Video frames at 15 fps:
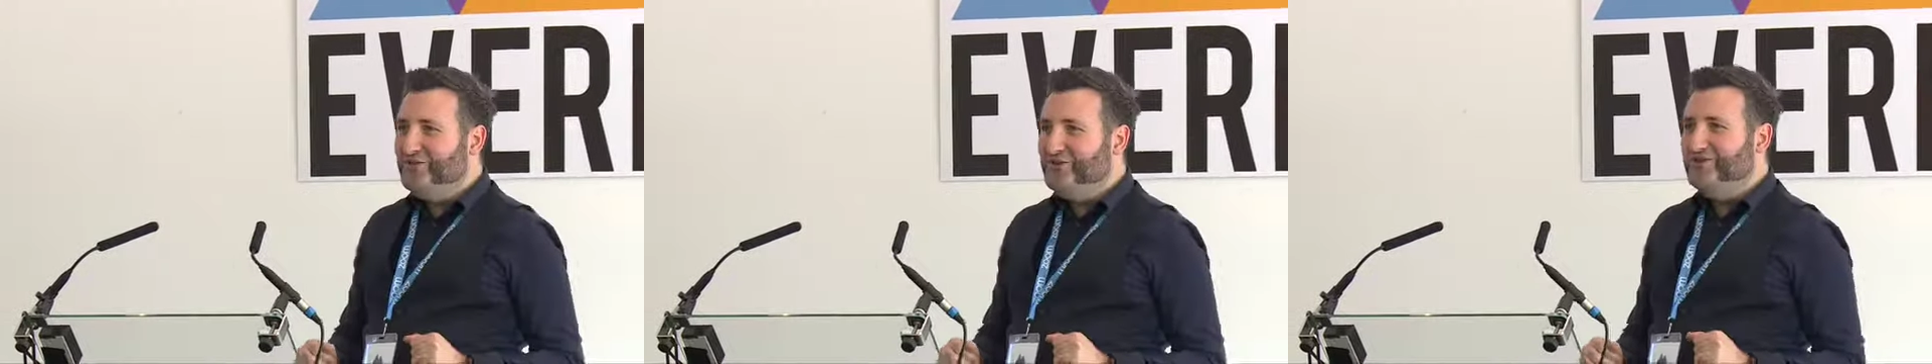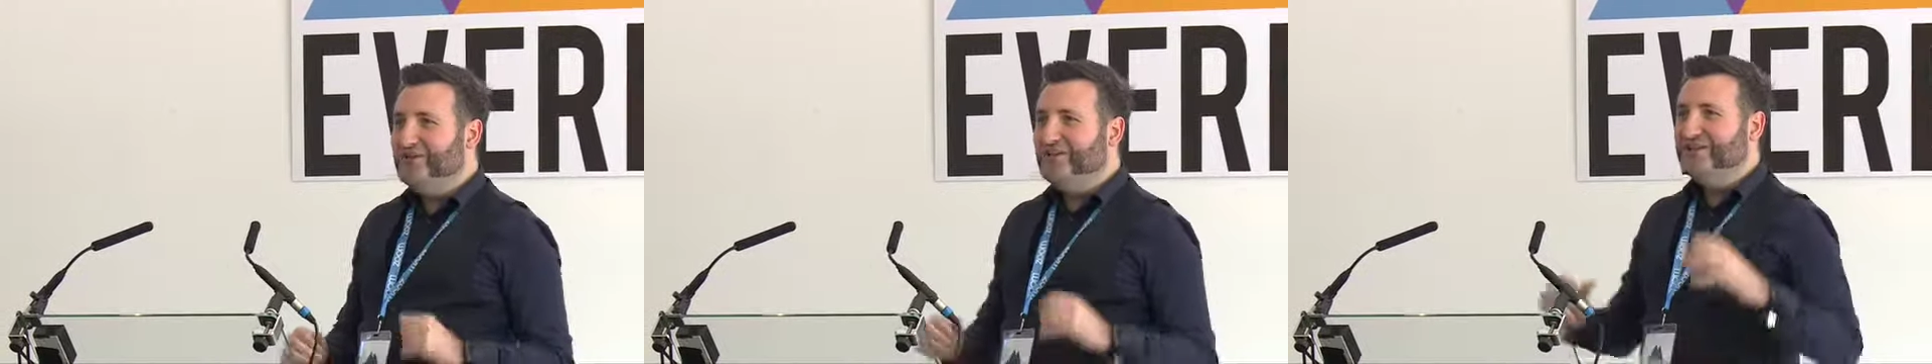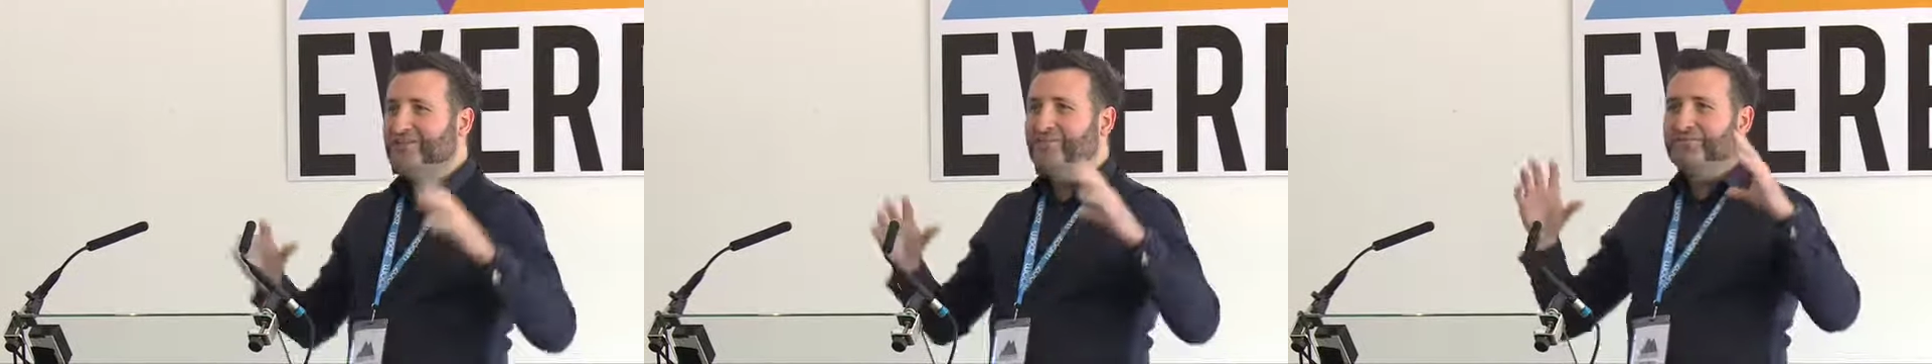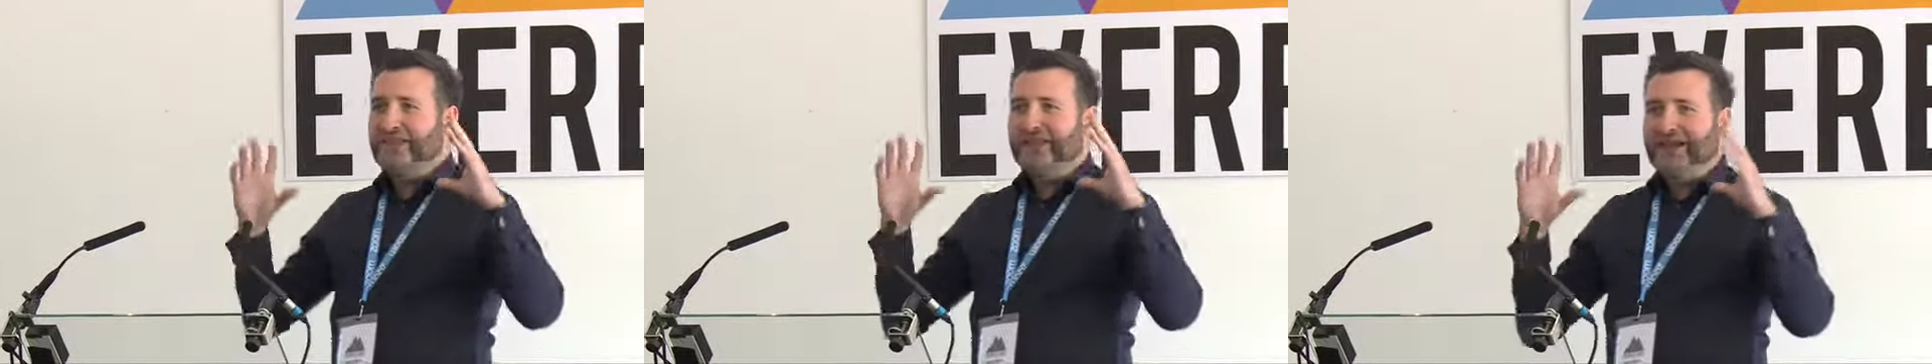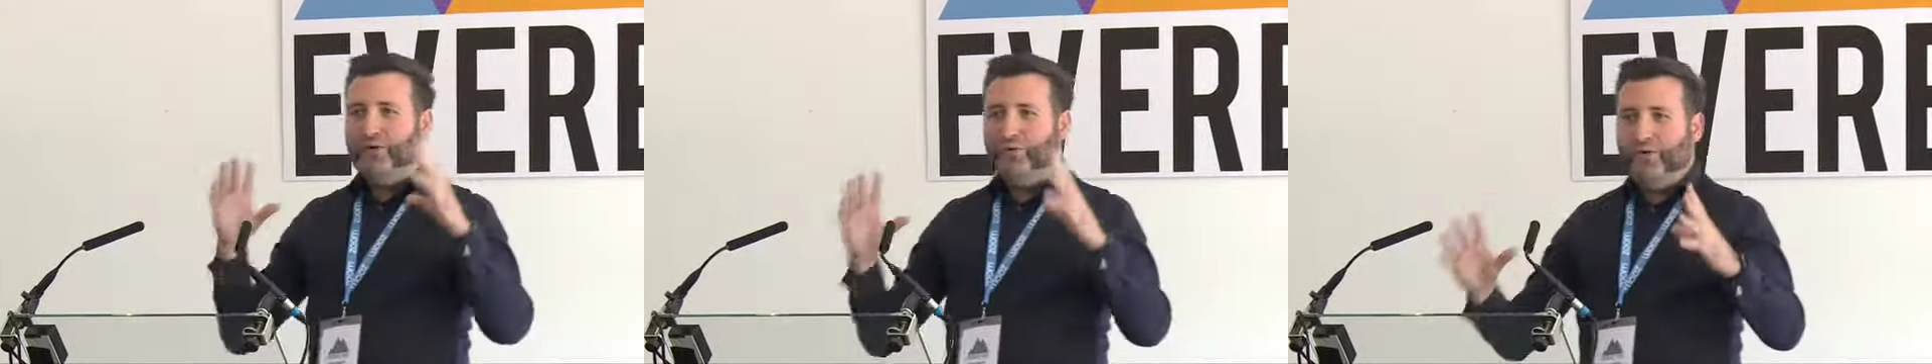which is
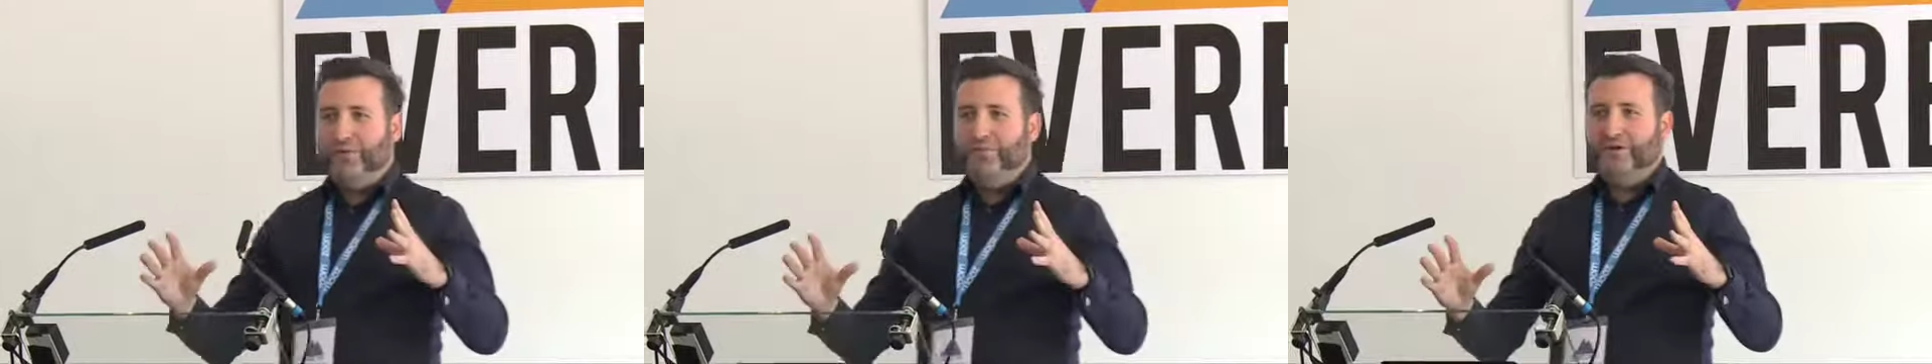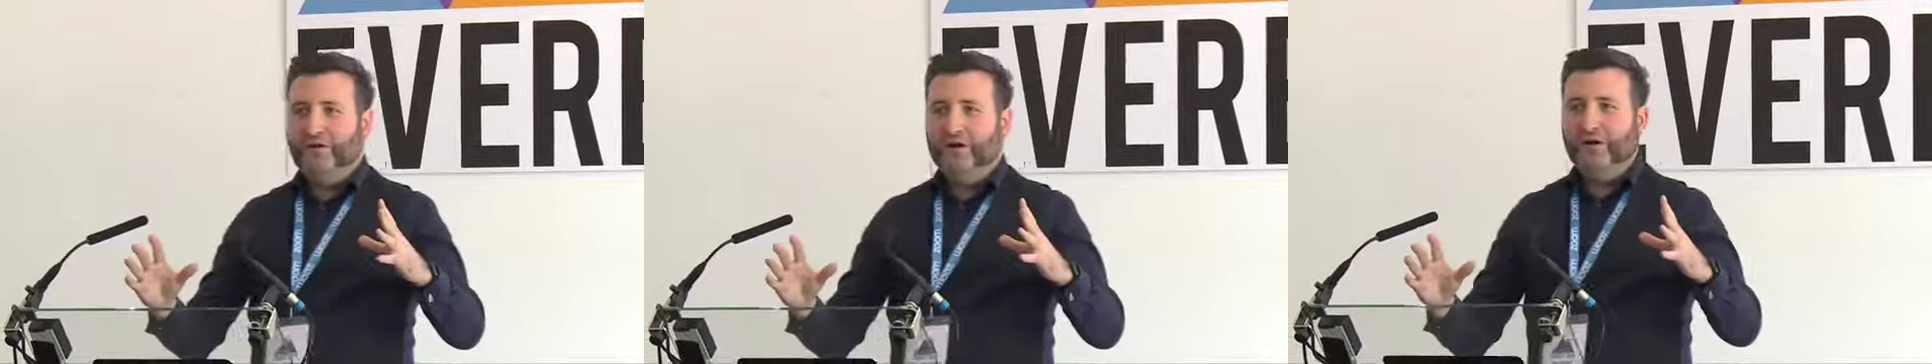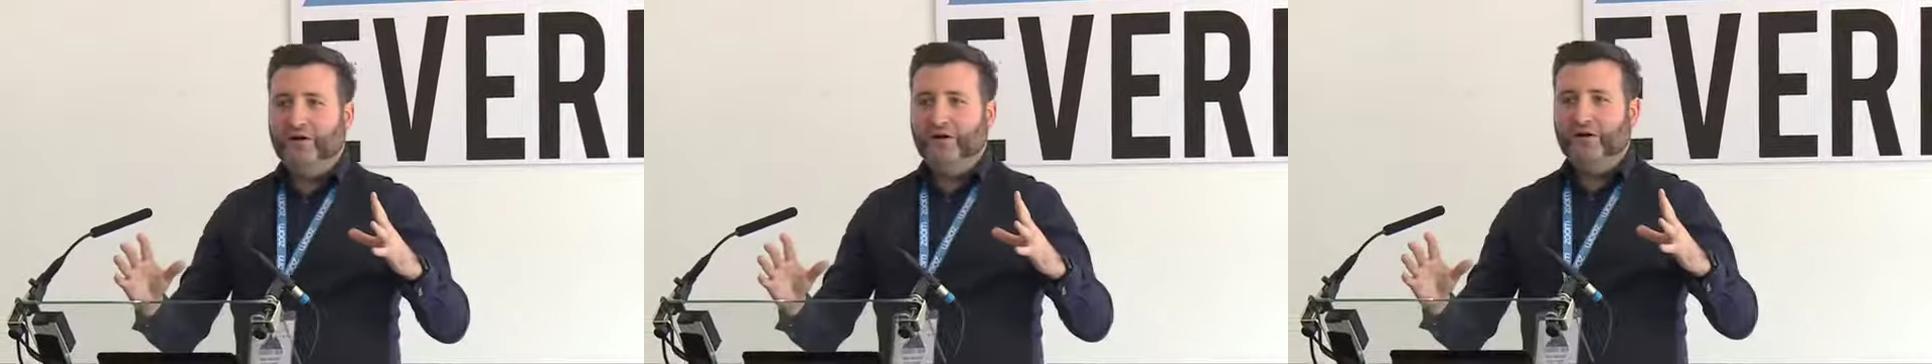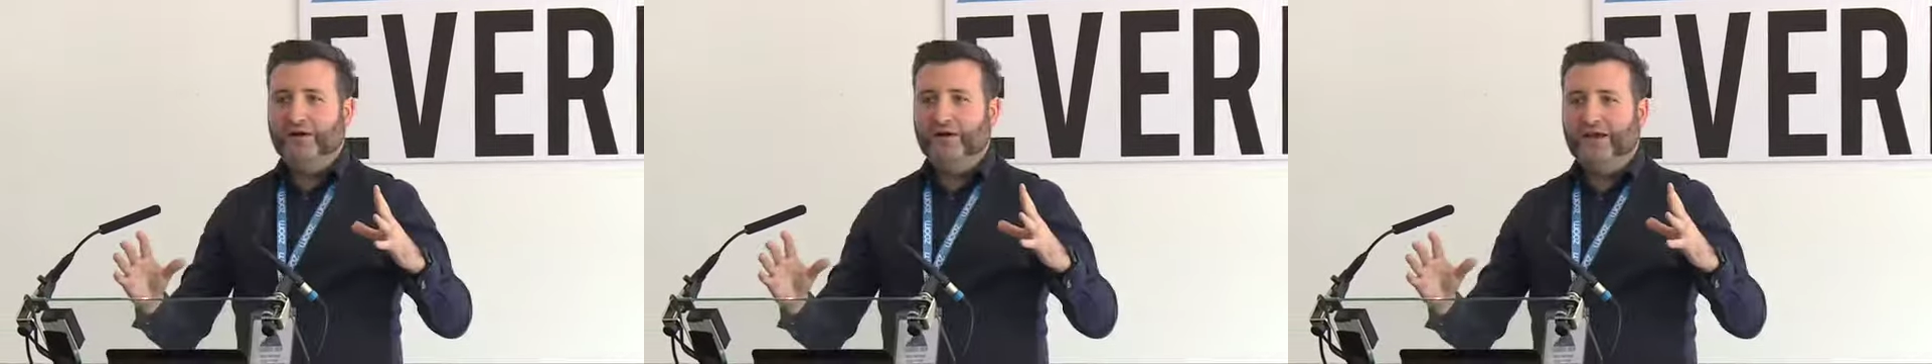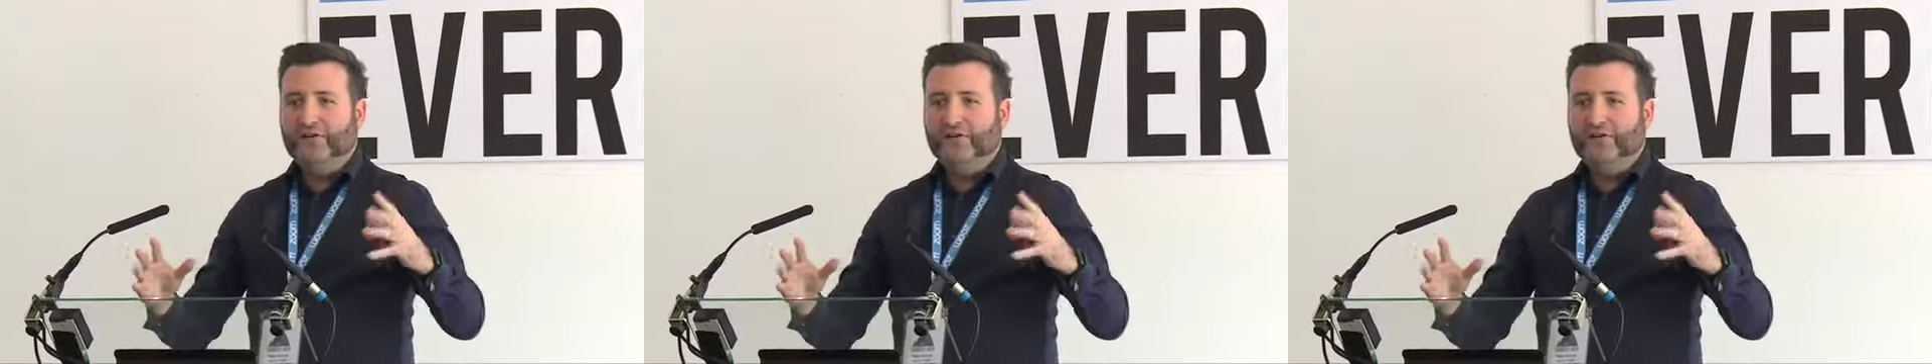a webinar,